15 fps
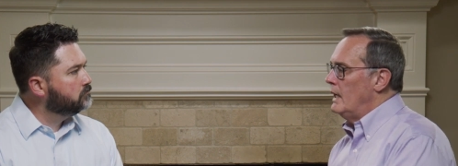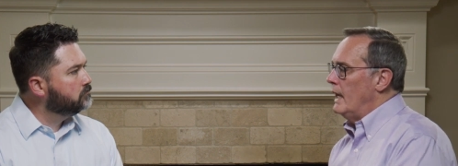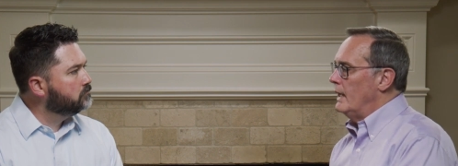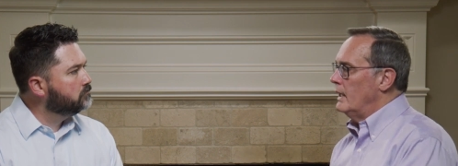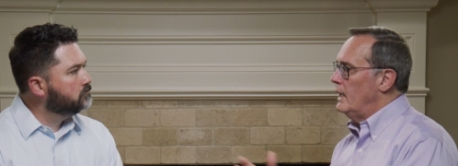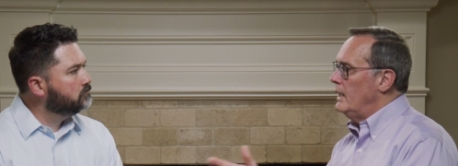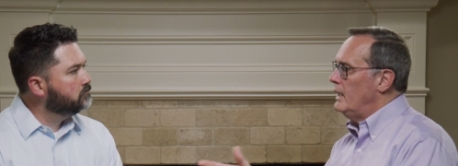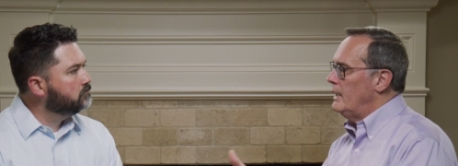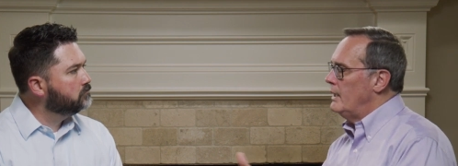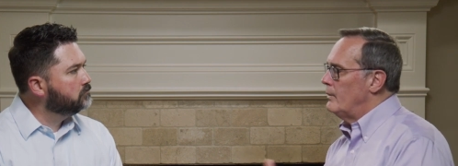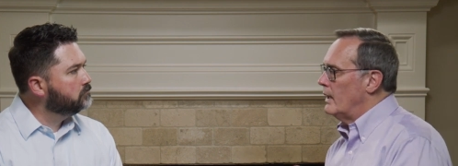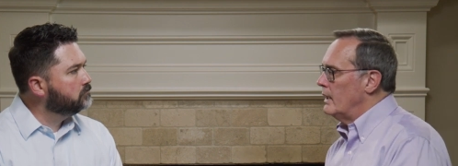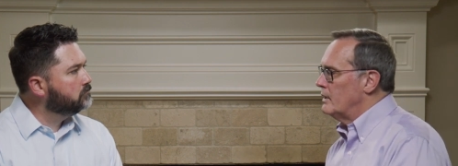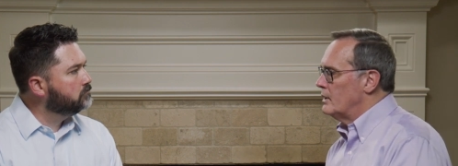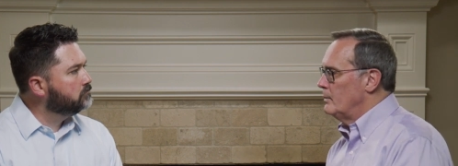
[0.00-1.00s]
Speaker 1: And Kennedy
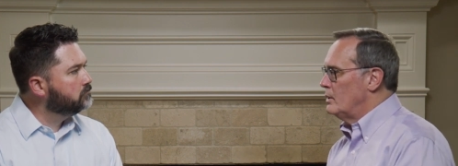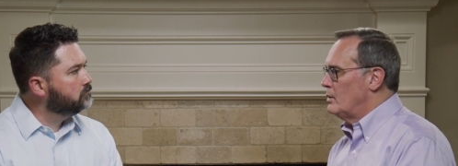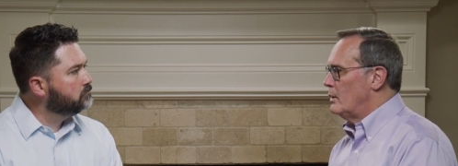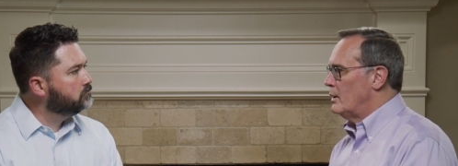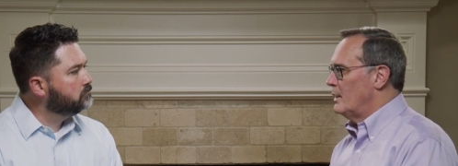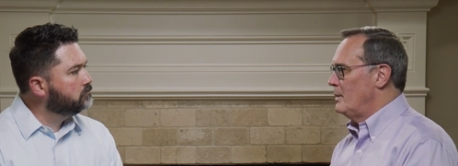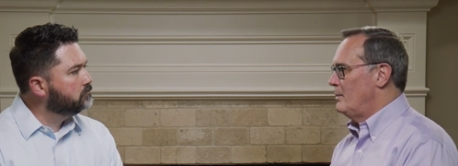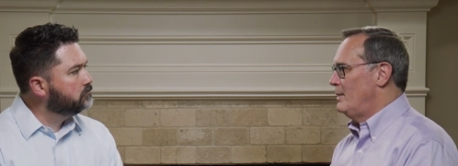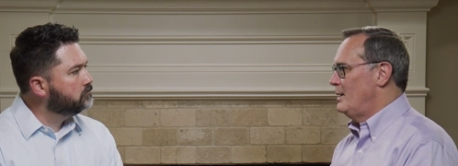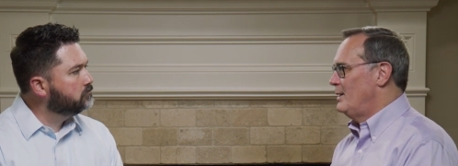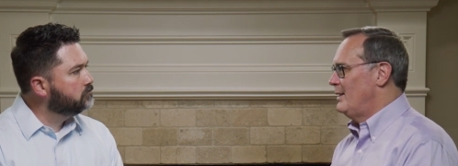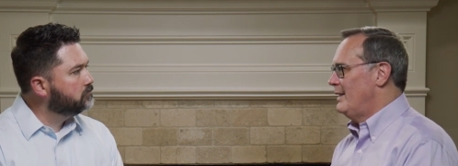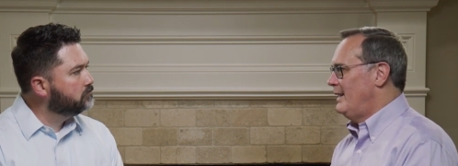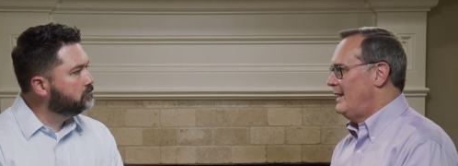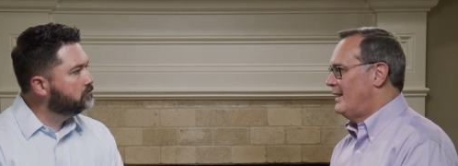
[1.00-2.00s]
writes the majority
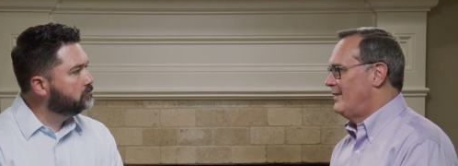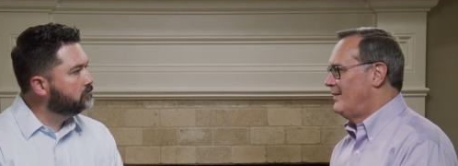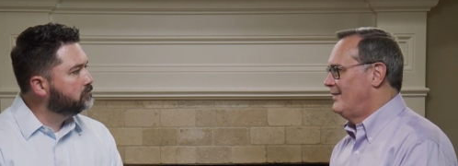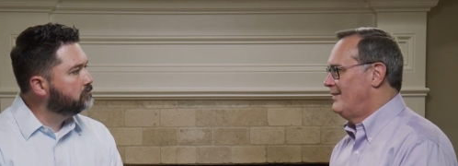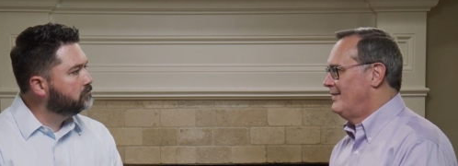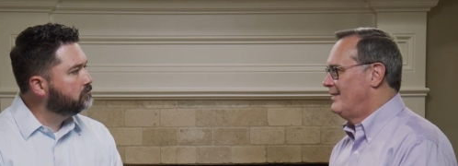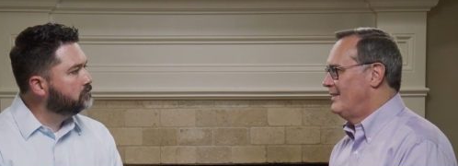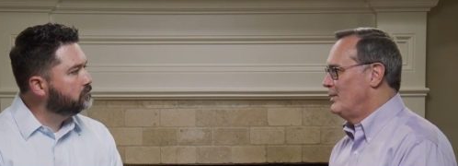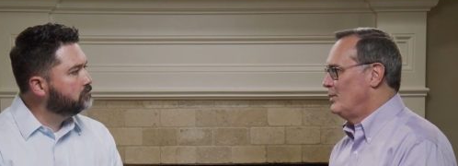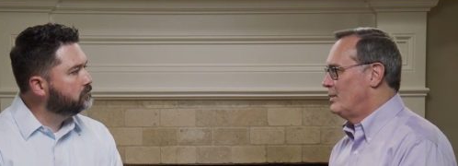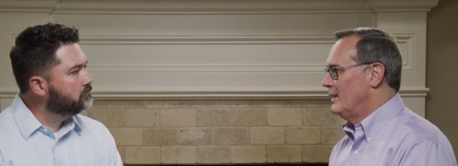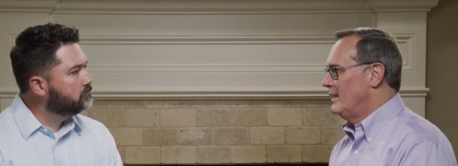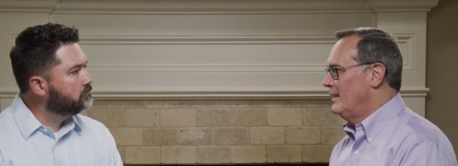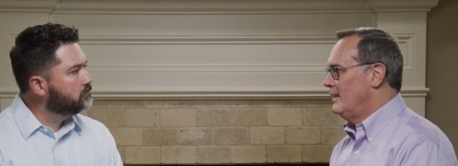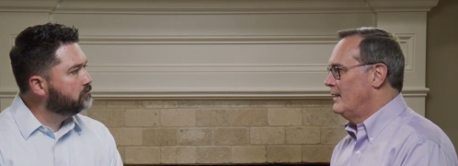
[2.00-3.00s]
opinion there, you
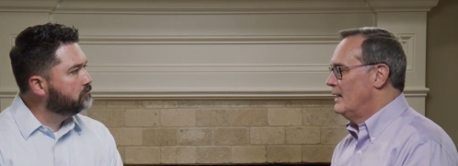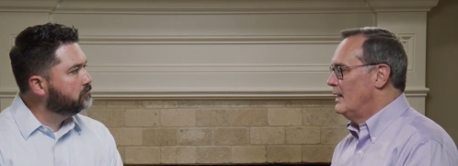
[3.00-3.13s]
see.